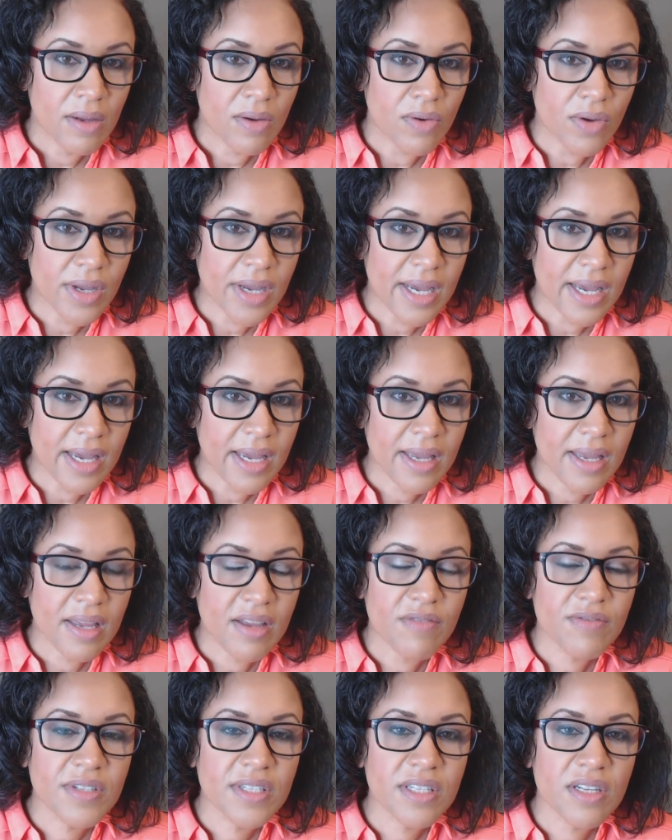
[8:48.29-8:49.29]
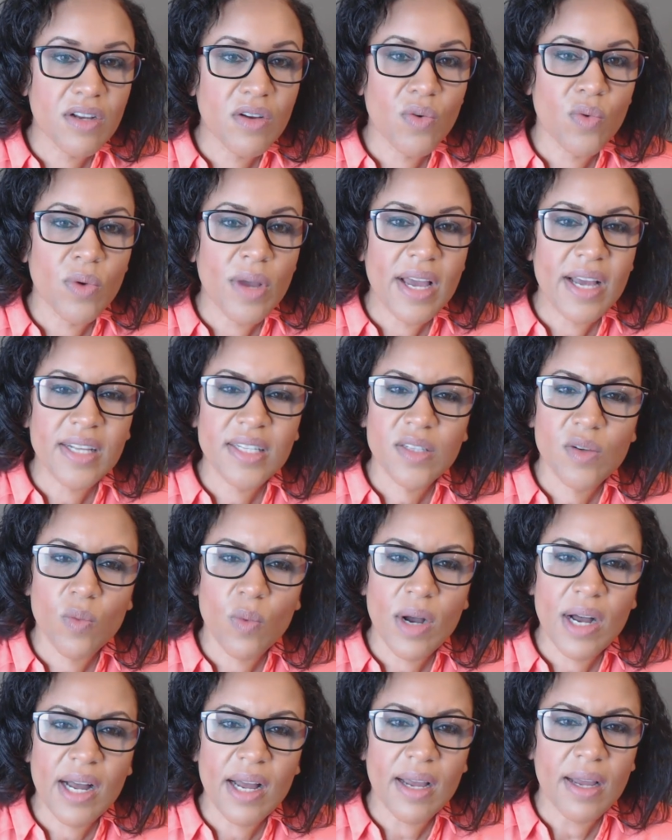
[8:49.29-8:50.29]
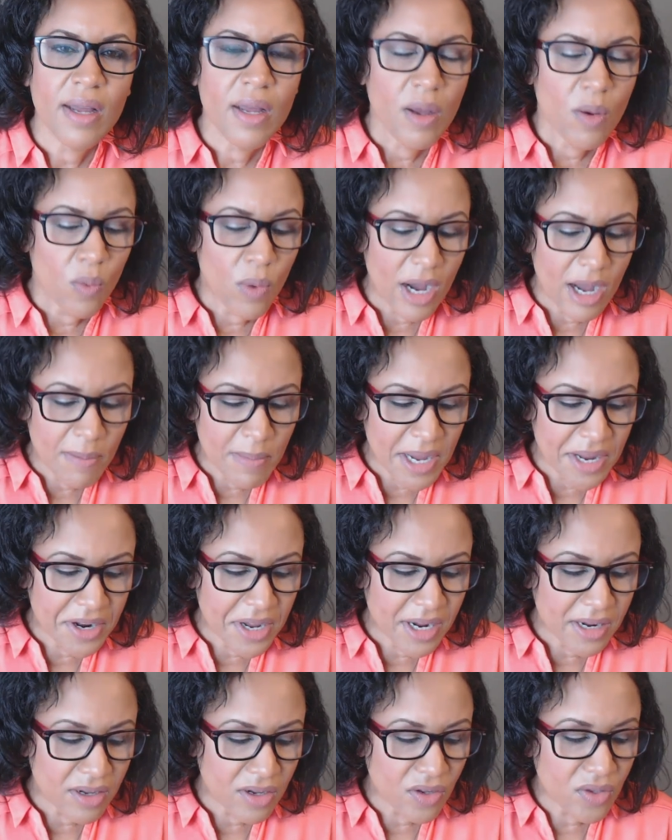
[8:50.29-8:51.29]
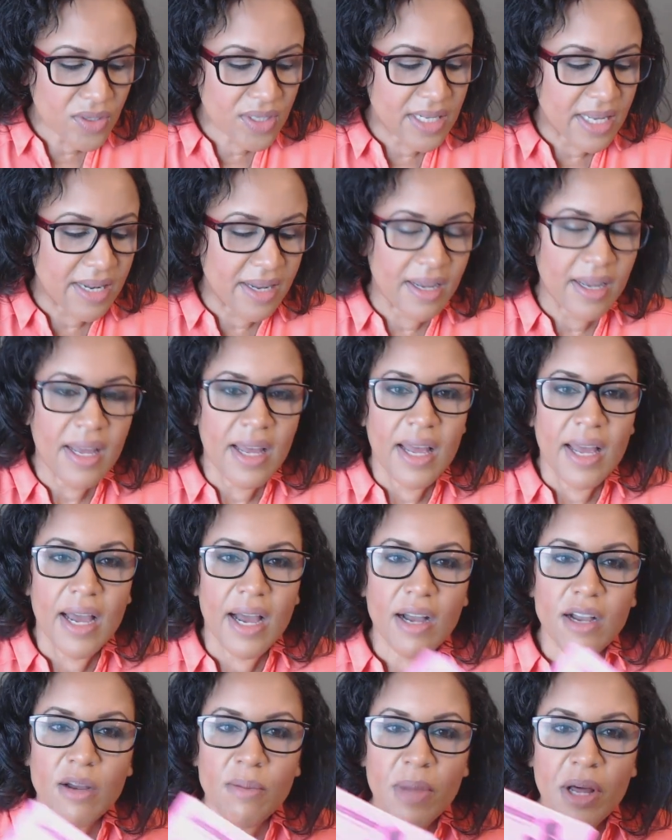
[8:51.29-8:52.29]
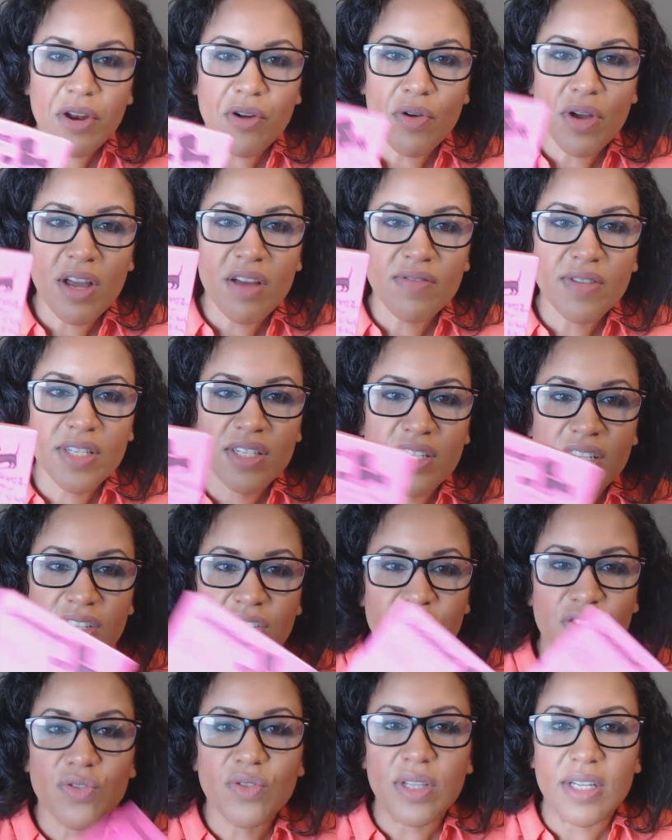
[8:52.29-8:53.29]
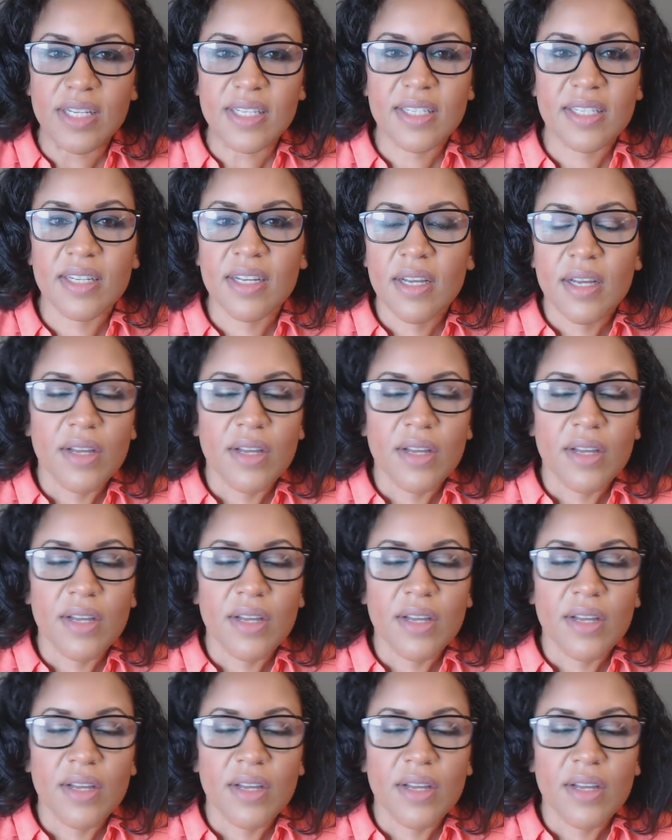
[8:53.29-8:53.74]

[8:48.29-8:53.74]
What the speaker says: Okay, if so, ask why. Why am I not goal setting? How come I don't have a to-do list?